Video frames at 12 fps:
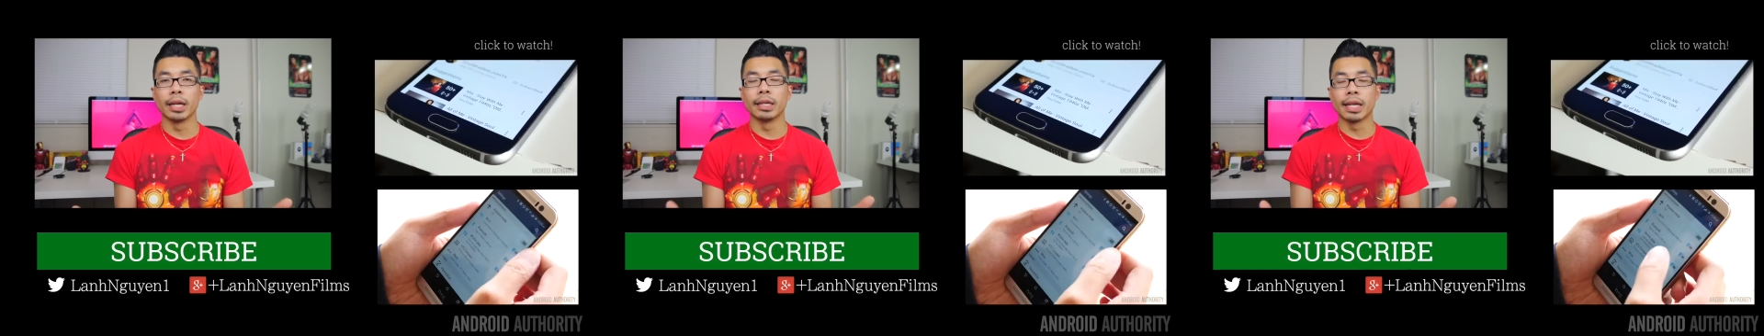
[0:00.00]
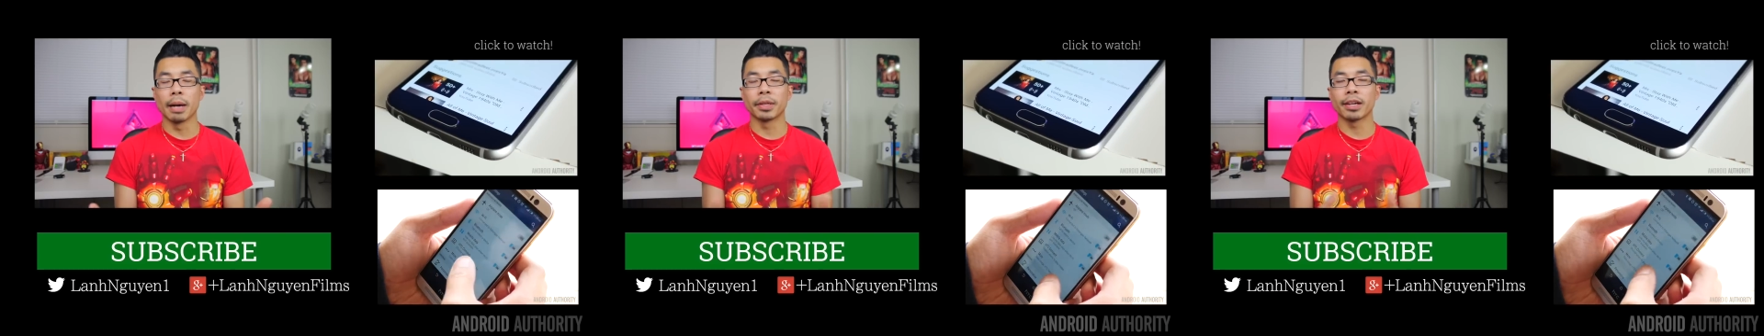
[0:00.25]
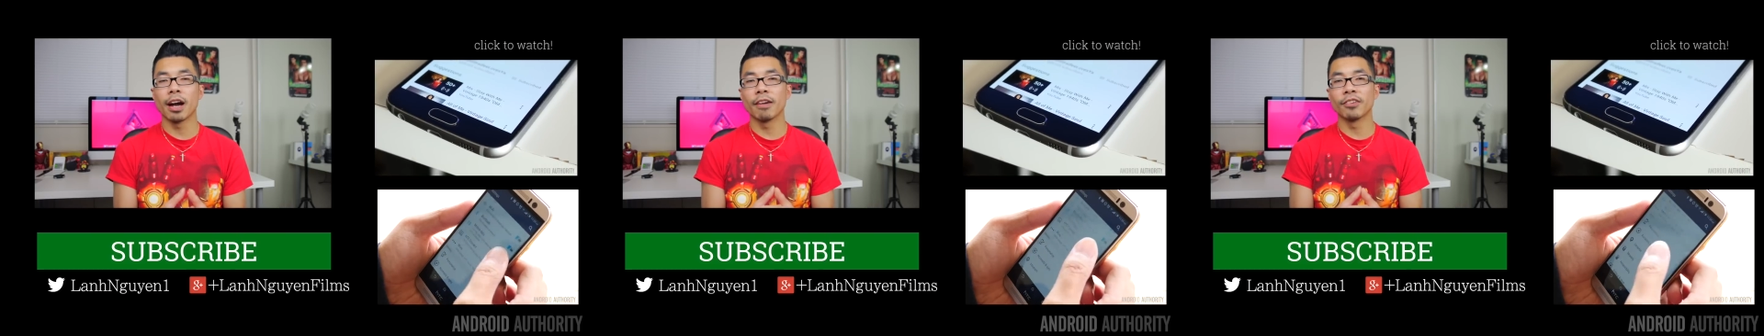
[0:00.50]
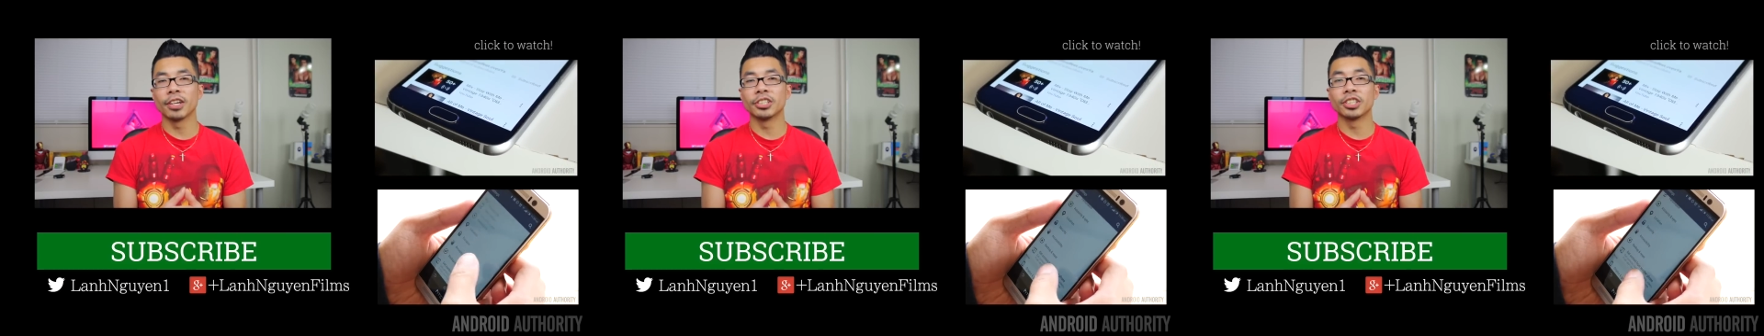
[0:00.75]
in-depth
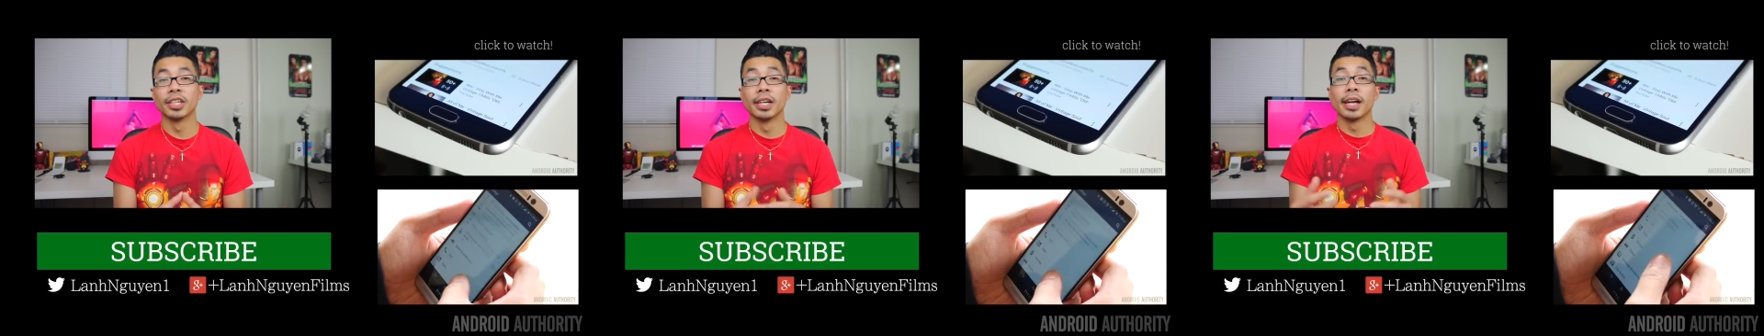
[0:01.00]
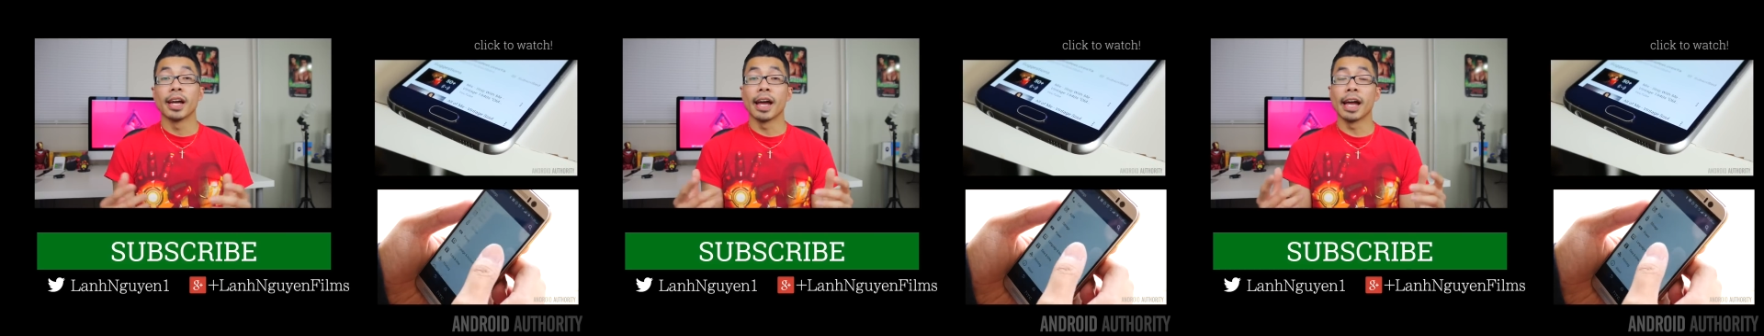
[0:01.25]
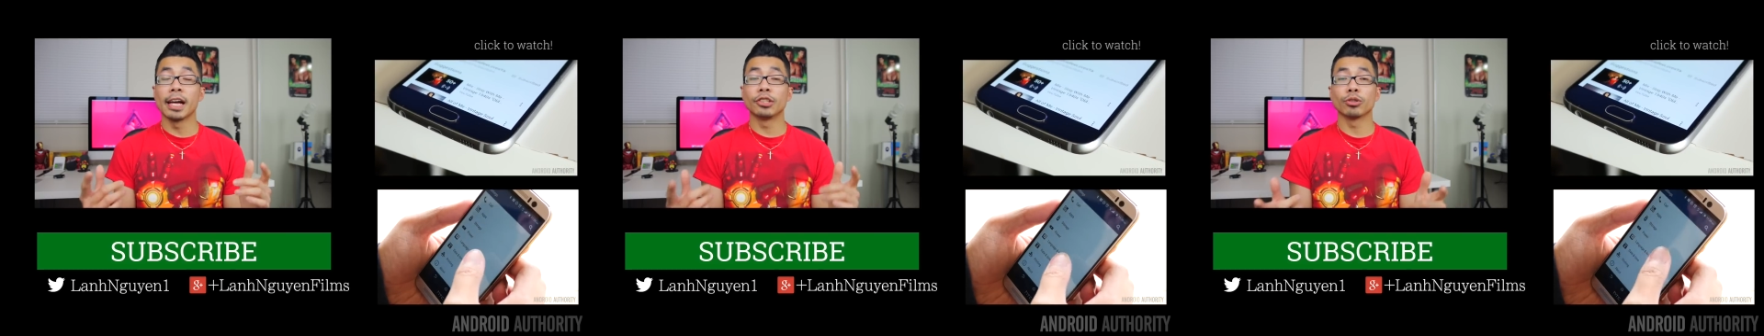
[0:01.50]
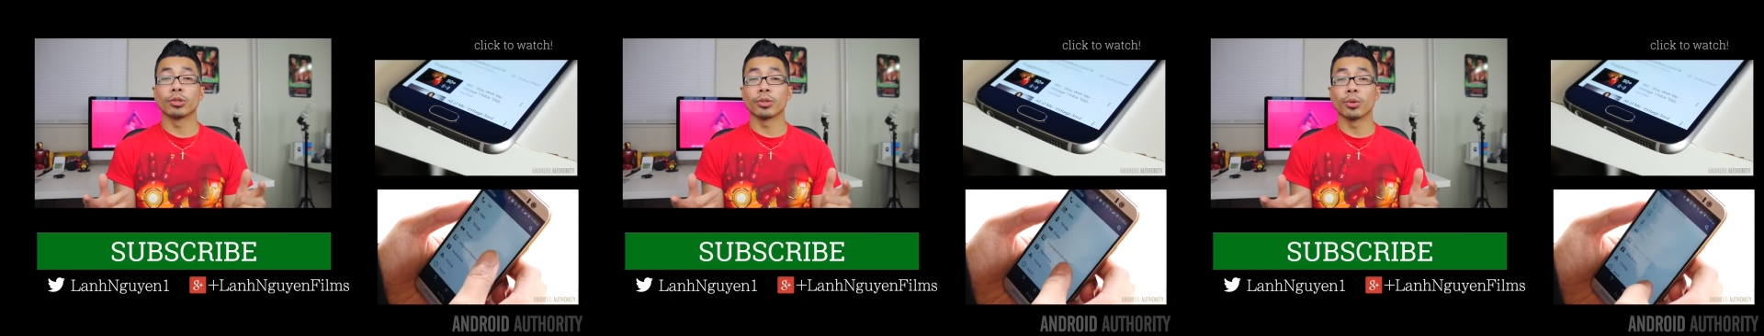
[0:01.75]
coverage,
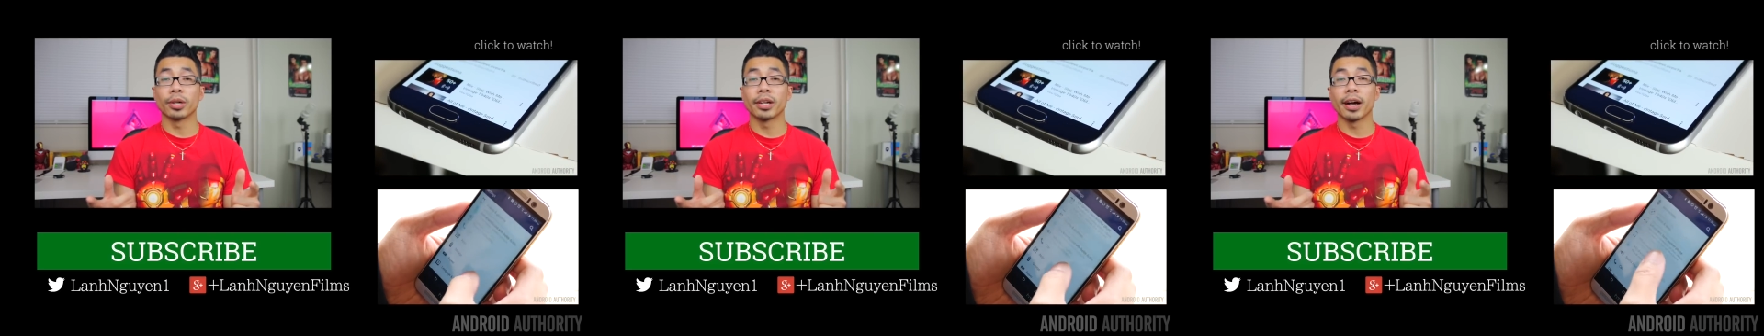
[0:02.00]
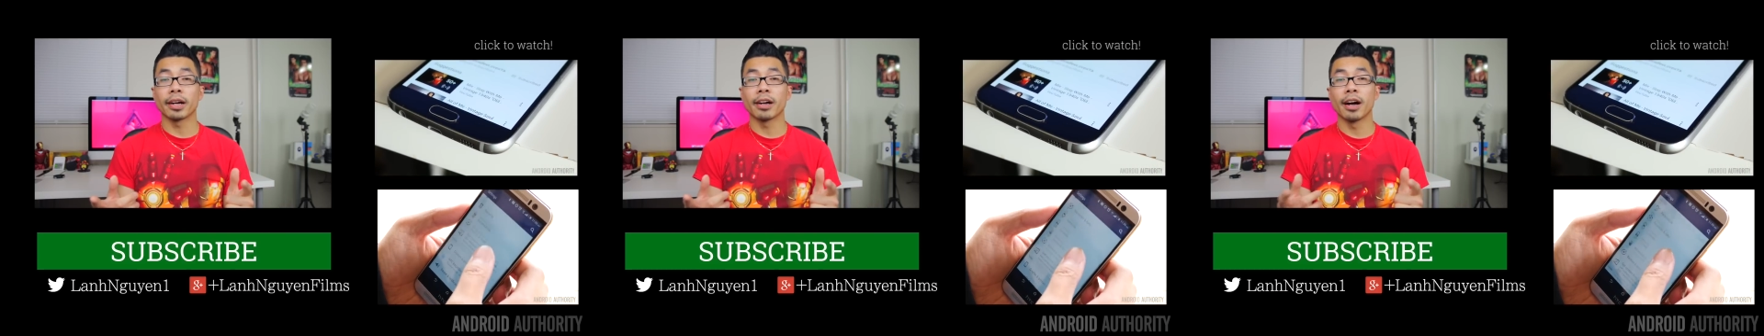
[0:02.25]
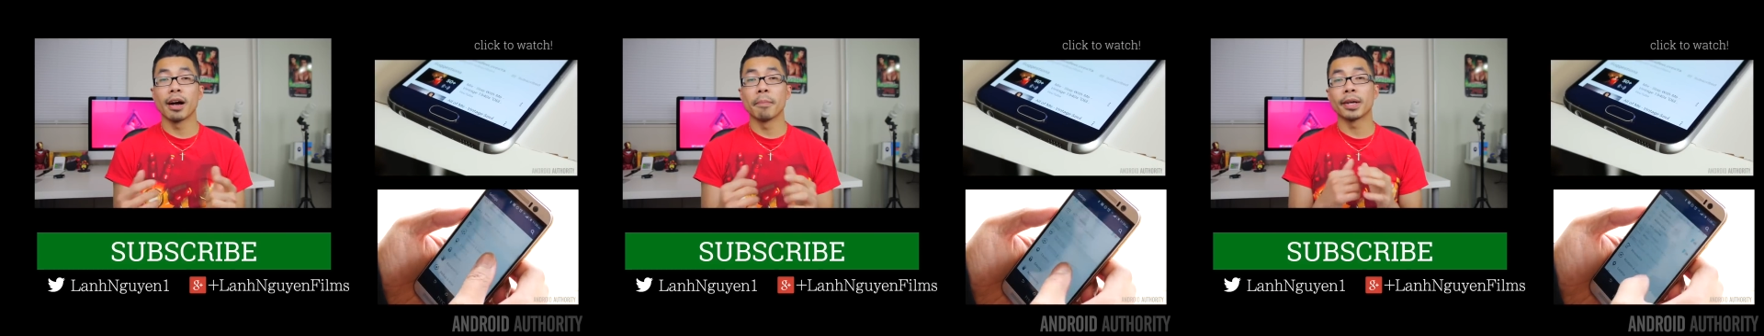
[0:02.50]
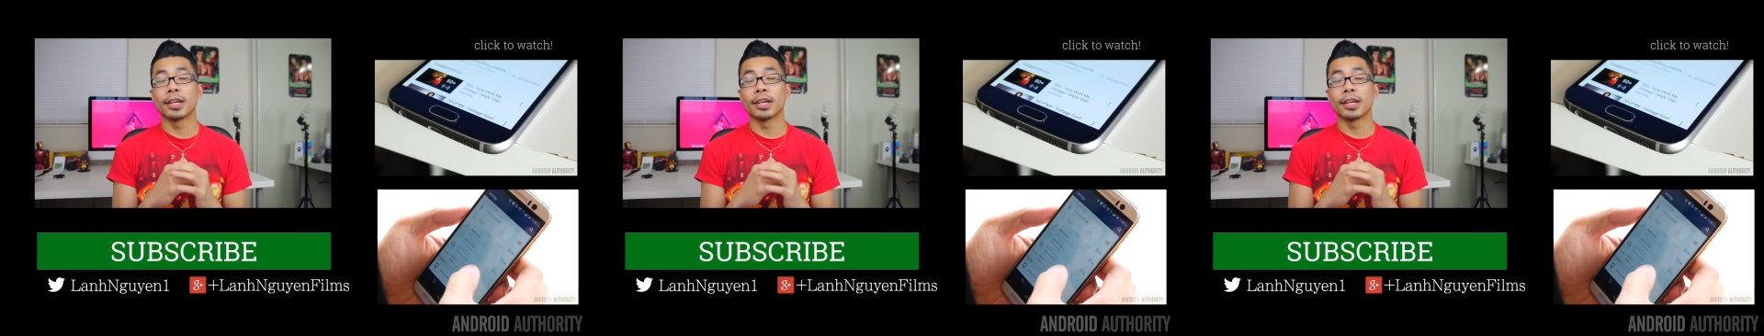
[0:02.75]
AndroidAuthority.com,